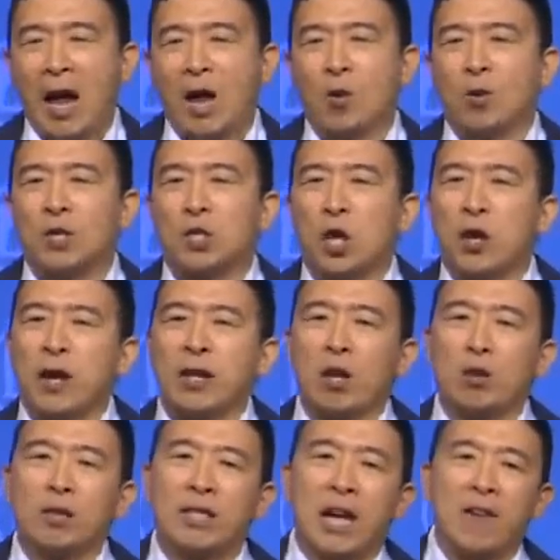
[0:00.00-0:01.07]
And it was
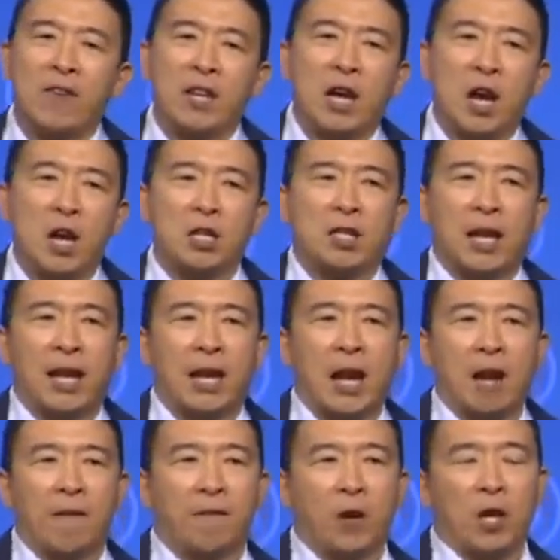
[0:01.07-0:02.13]
during those seven years that I
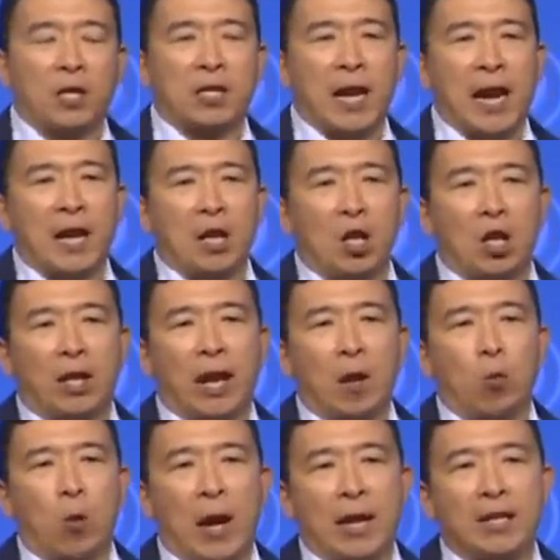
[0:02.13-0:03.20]
got a firsthand
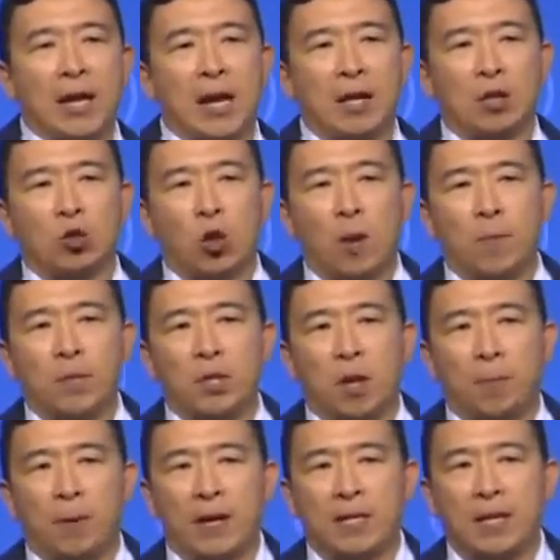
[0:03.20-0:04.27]
look at why Donald Trump
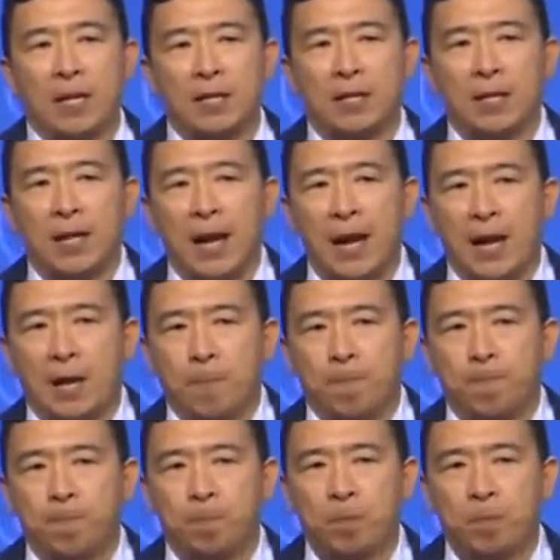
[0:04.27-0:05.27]
is our president today.